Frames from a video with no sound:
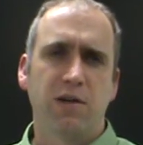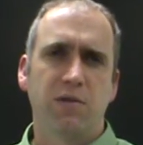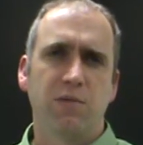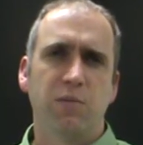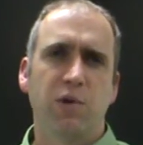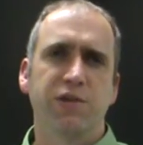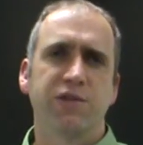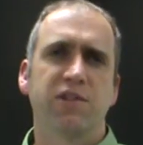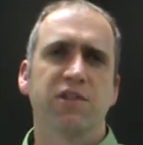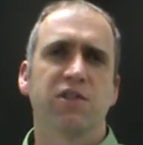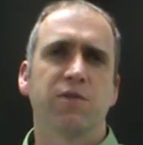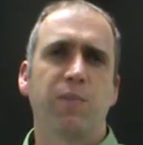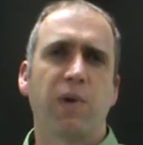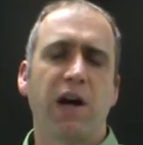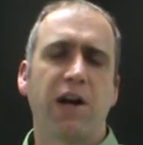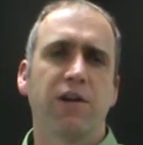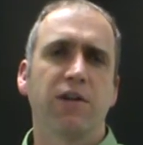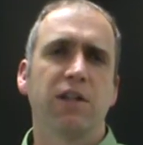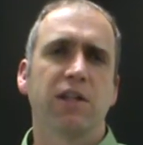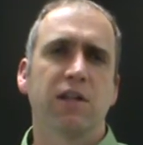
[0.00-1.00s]
most
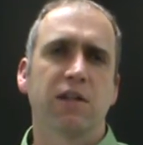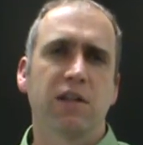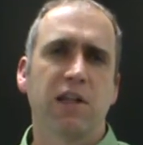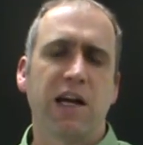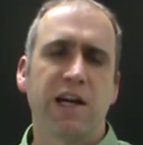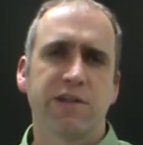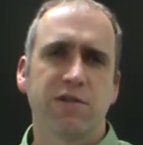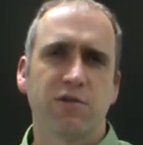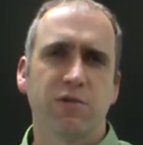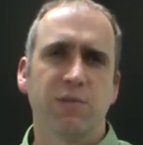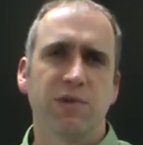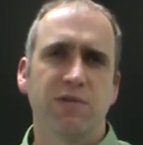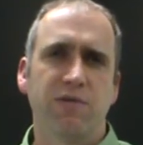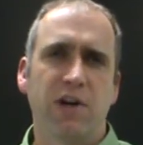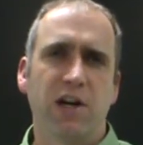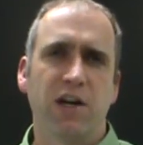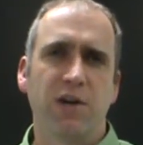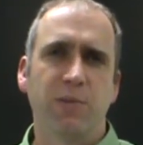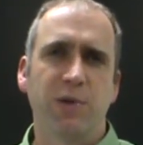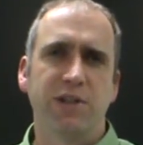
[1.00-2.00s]
inspiring classroom
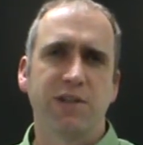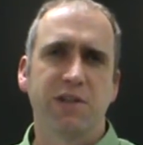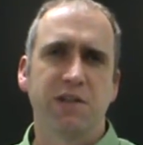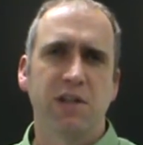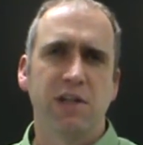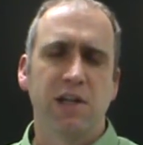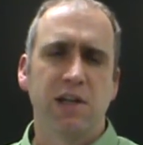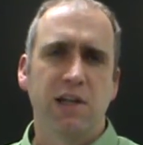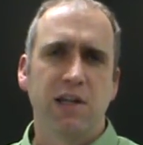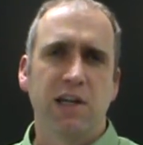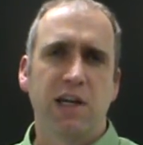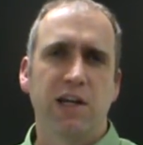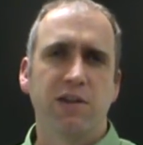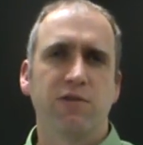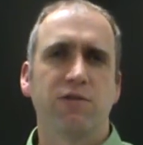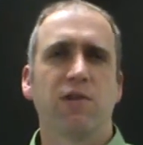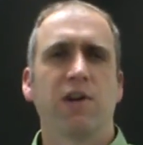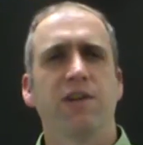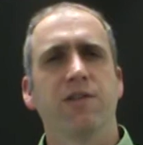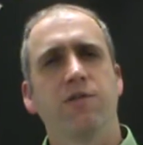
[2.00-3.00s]
environments
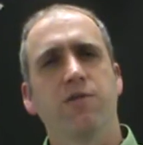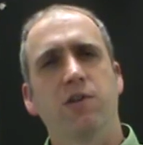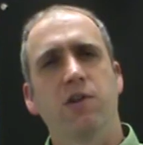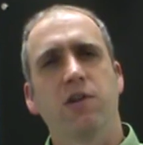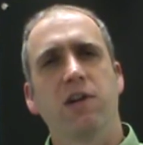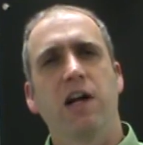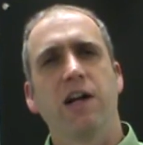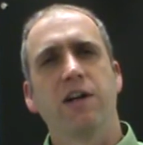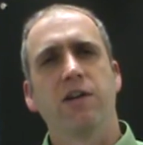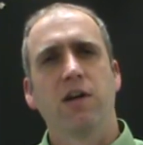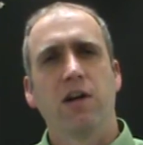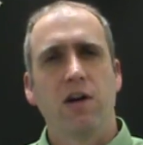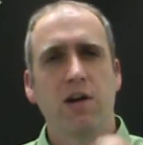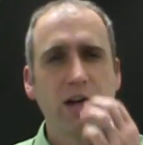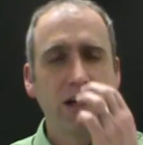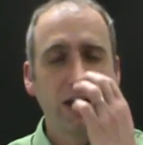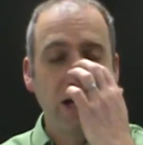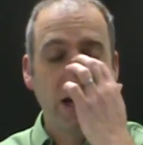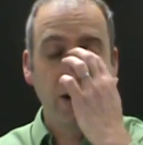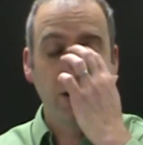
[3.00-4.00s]
and trying to figure out, all
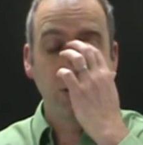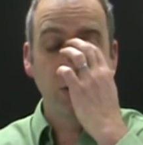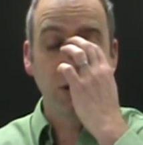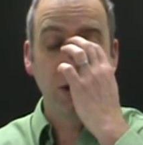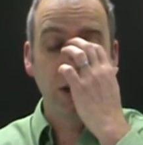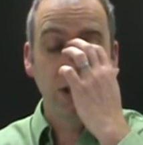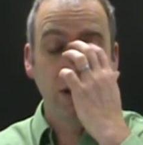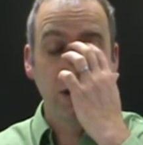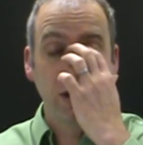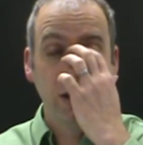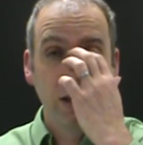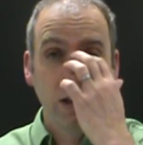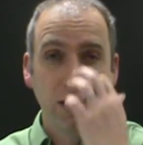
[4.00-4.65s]
right, how do we